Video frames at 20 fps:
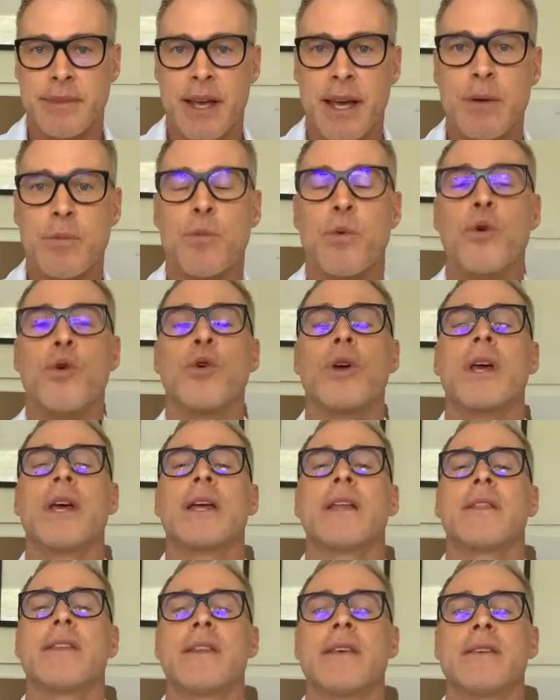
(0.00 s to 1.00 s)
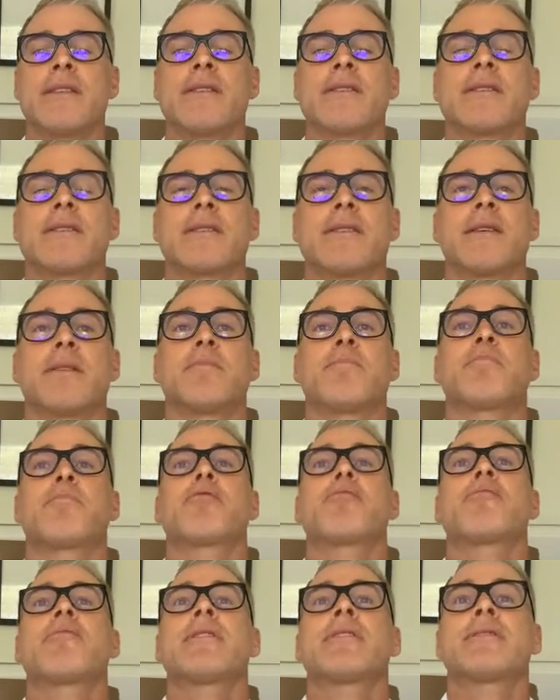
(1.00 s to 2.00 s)
and work in this
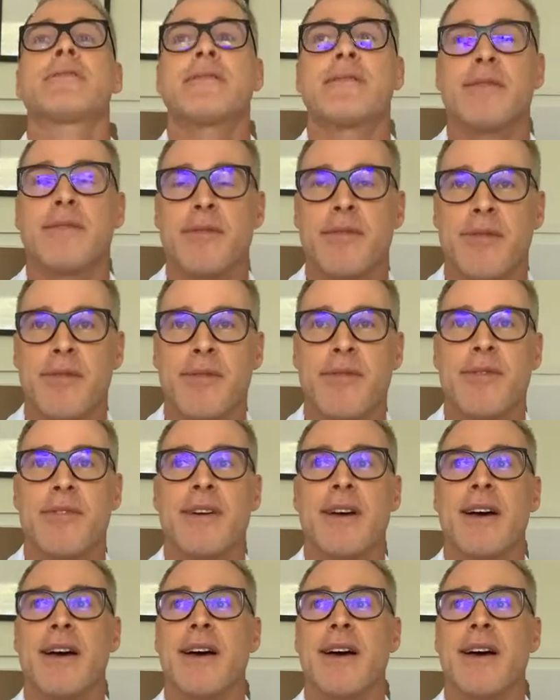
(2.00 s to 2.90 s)
impressive,